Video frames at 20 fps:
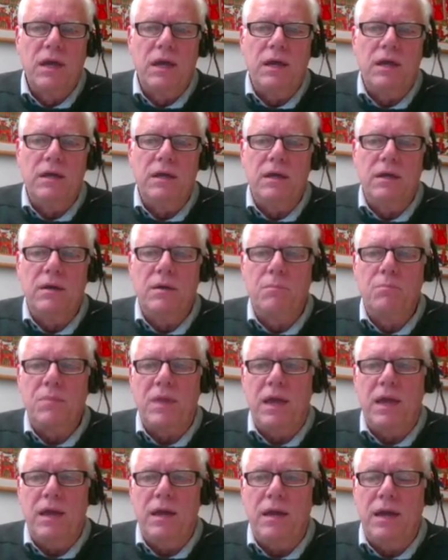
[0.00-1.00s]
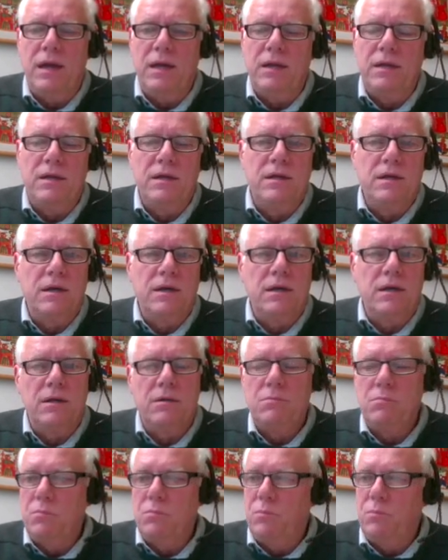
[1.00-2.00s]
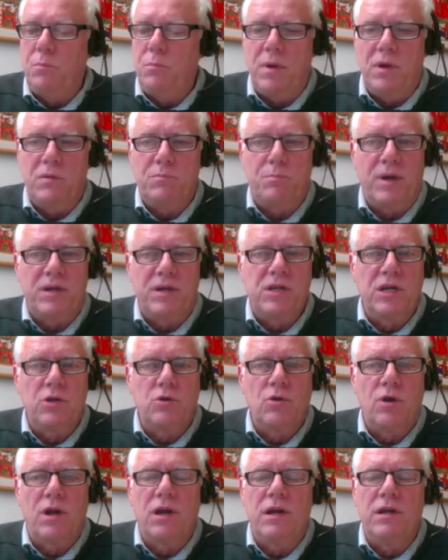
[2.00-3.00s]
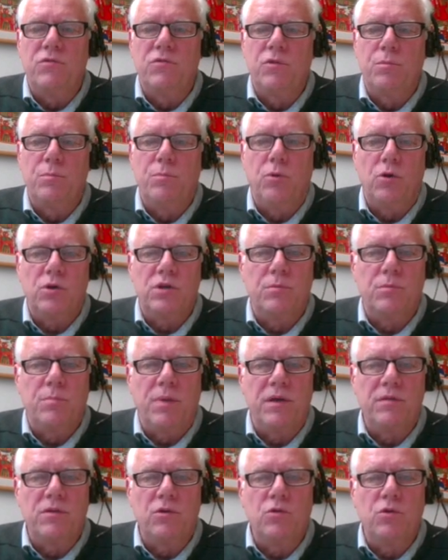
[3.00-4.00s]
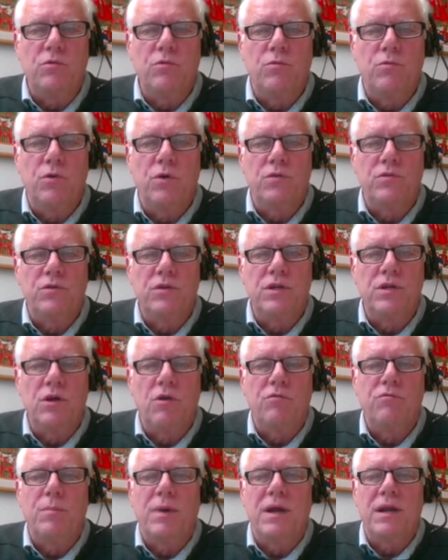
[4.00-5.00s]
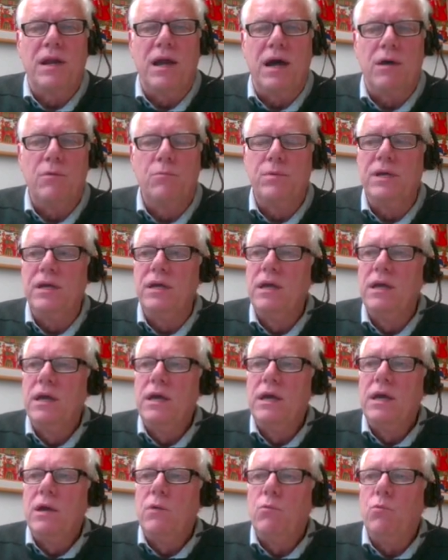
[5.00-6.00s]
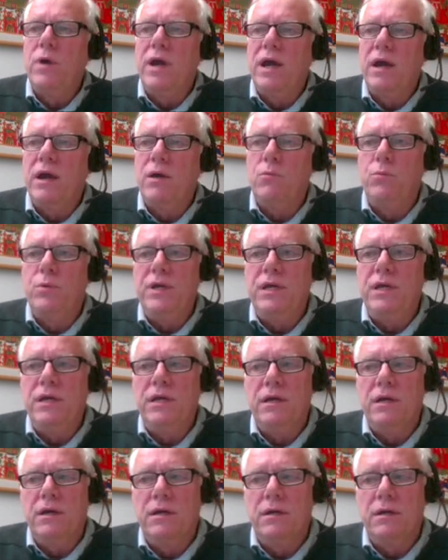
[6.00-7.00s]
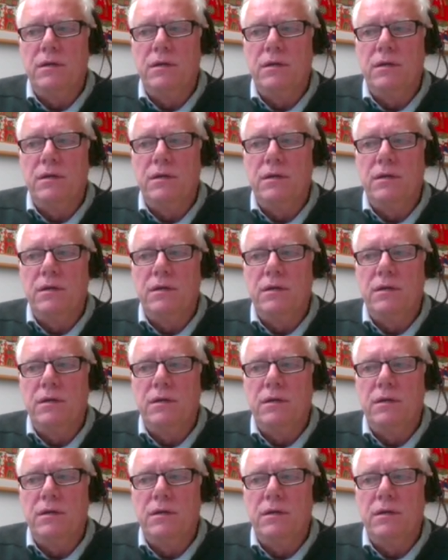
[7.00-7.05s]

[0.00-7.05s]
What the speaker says: And particularly supported by the University of Malawi, where we